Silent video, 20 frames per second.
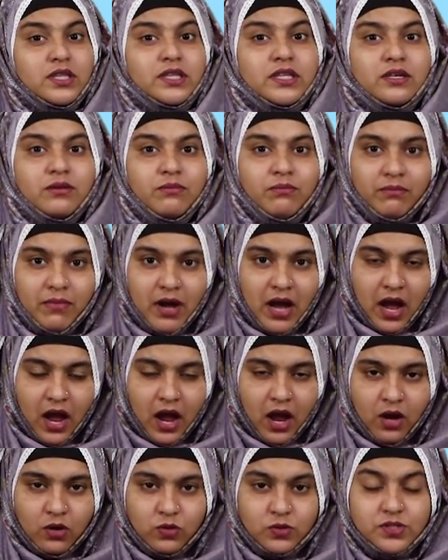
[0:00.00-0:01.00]
the
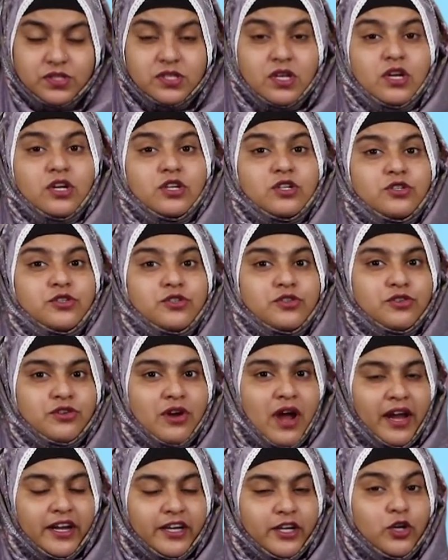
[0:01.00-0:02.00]
mouse
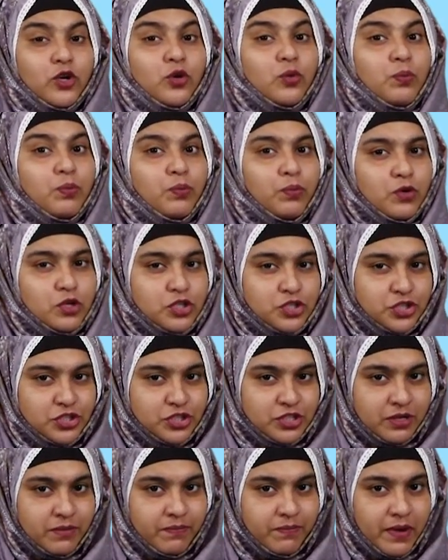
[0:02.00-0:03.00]
tried to push
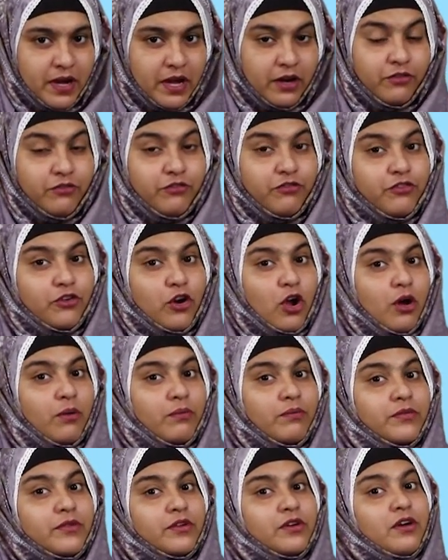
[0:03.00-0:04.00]
the bun
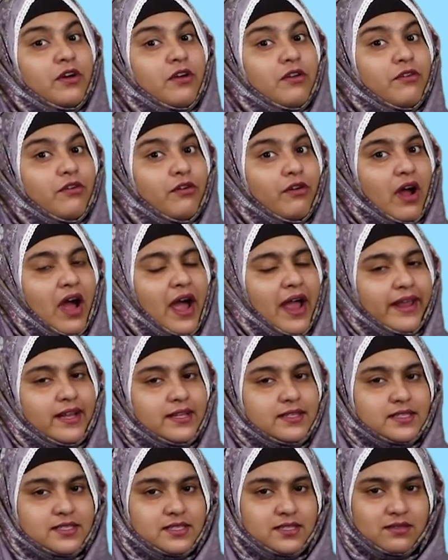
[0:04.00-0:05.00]
from the
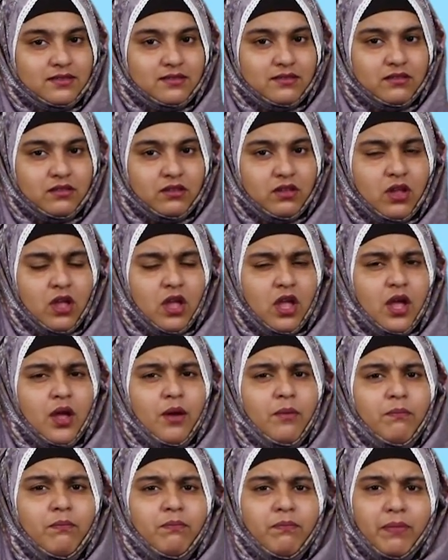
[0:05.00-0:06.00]
right,
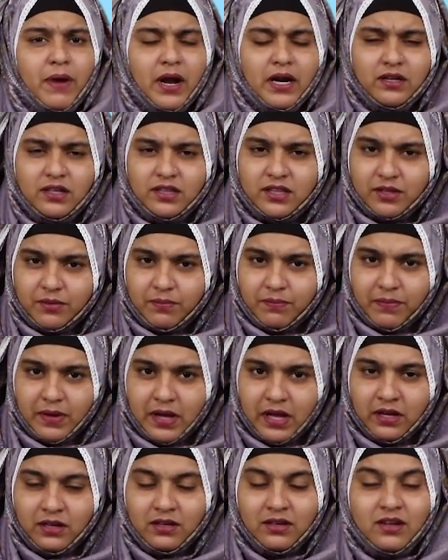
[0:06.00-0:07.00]
but the
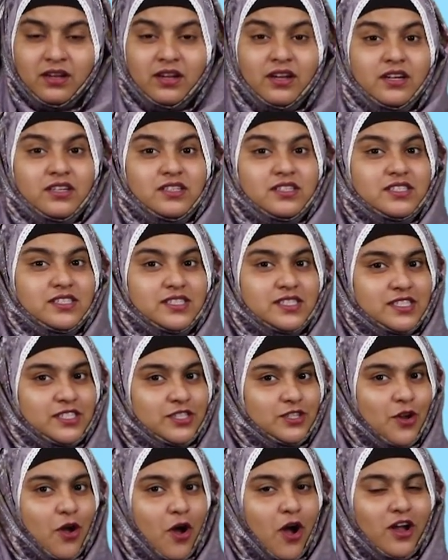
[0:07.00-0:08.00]
bun did
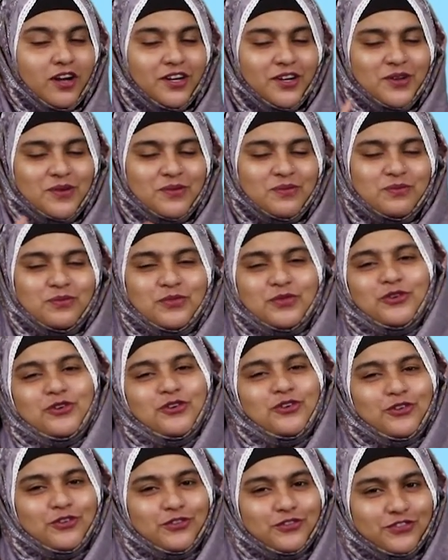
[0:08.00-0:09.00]
not
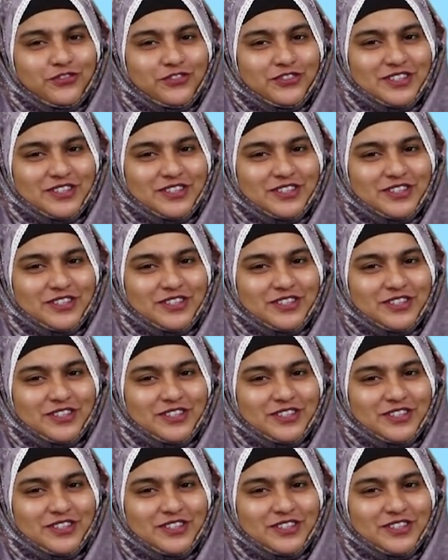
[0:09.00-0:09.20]
move.